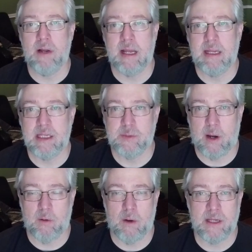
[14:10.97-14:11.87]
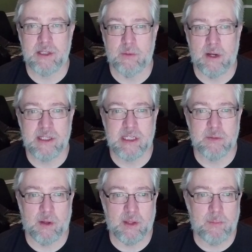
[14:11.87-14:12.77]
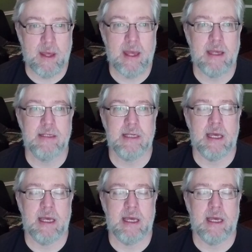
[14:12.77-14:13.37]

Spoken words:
ideas about race and racism on the page,